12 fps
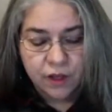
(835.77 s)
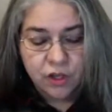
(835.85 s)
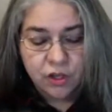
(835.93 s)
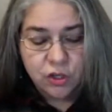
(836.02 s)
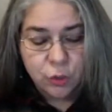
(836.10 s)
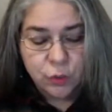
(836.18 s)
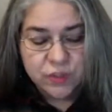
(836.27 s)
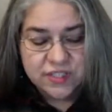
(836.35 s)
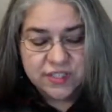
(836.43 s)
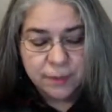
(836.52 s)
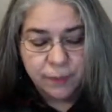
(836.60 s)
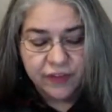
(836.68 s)
You will
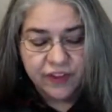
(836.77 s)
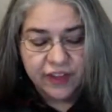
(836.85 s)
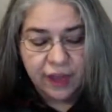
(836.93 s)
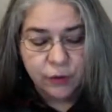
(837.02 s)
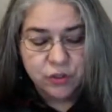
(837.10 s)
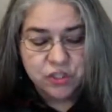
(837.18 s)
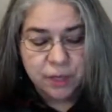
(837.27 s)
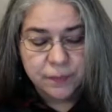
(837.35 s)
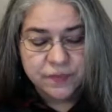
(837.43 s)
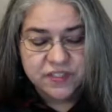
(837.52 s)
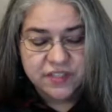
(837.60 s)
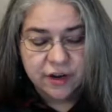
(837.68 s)
sleep on the couch
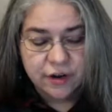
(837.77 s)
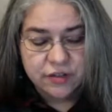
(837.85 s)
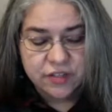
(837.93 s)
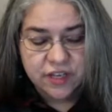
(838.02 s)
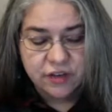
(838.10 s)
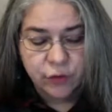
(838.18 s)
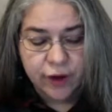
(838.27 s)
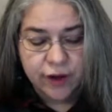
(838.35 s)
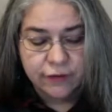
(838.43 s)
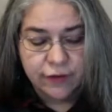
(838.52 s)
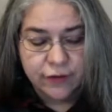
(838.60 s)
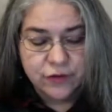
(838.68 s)
upstairs in
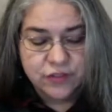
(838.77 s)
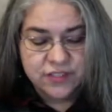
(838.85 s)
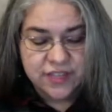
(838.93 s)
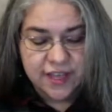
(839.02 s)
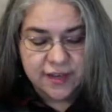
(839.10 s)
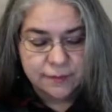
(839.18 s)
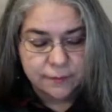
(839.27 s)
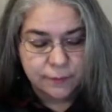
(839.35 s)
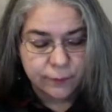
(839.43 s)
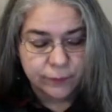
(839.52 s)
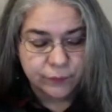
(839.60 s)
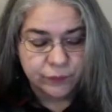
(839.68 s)
grandfather's den."
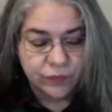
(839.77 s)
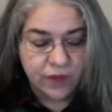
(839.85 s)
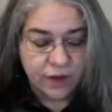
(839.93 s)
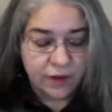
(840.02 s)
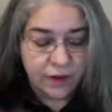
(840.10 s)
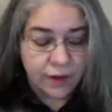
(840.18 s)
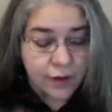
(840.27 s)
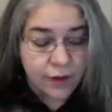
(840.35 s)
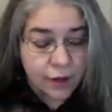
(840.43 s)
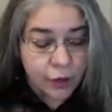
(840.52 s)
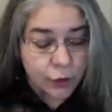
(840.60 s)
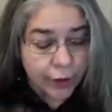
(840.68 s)

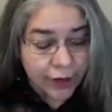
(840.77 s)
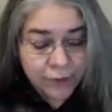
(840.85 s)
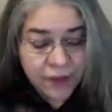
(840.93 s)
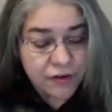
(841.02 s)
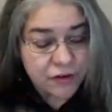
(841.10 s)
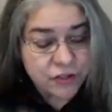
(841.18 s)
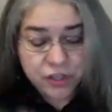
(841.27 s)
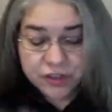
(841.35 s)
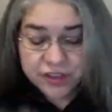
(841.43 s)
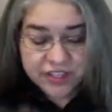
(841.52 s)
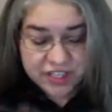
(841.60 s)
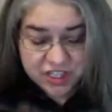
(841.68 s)
Grandmother took
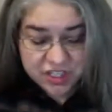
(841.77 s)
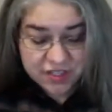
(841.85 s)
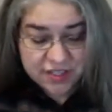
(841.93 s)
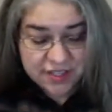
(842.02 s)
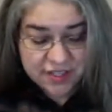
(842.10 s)
the dishes to the